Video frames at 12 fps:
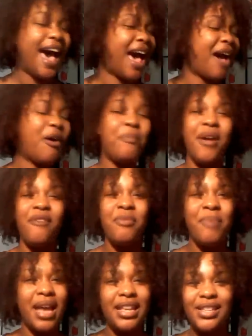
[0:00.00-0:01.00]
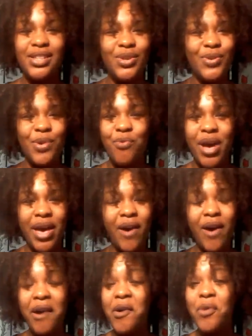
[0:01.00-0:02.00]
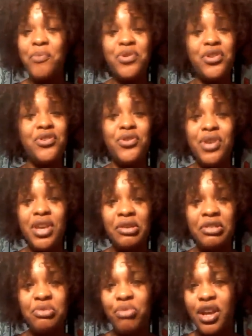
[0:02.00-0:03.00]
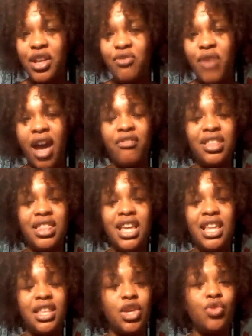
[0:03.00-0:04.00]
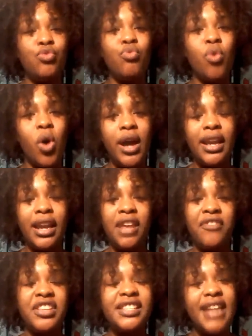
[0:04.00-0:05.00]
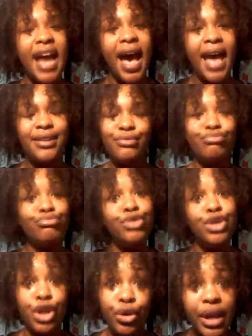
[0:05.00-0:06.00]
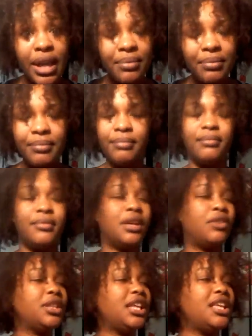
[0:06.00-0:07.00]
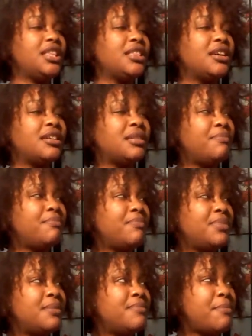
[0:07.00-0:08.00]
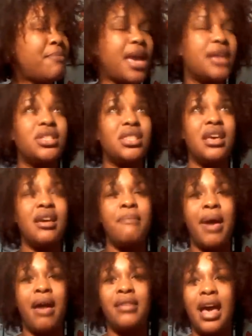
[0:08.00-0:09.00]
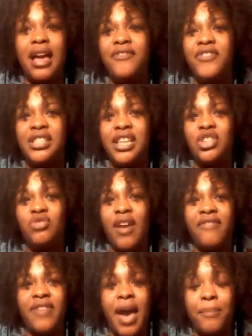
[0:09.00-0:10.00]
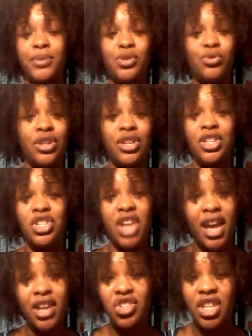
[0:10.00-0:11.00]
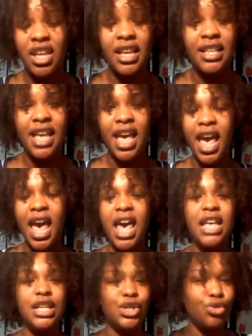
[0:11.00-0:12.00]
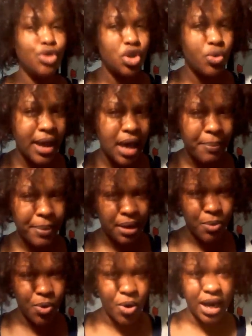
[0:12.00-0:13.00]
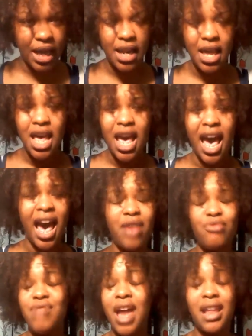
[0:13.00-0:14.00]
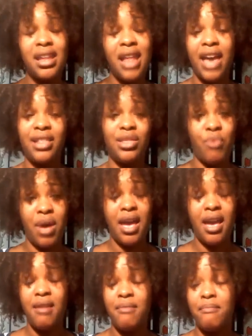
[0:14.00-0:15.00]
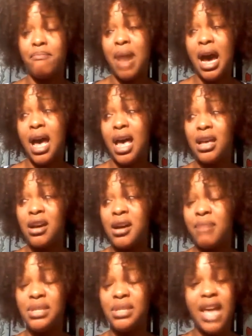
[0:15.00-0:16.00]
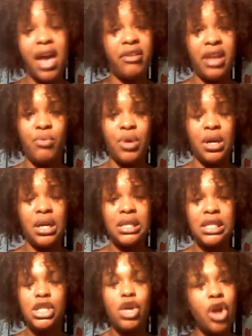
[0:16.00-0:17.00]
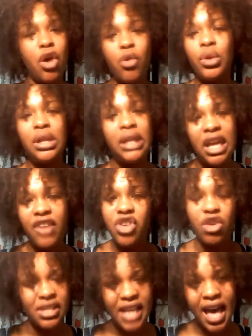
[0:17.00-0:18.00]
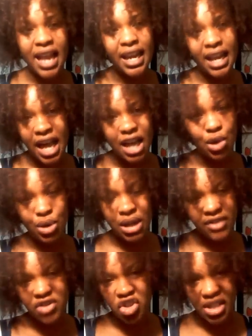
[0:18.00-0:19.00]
I hope everybody is doing well. I hope your New Year is bringing you everything that you want. And if it's not, do it. The only thing, the major thing about life is that you have the opportunity to change things as soon as you wake up in the morning. I do not like the way my Saturday was. So don't live your Saturday like you lived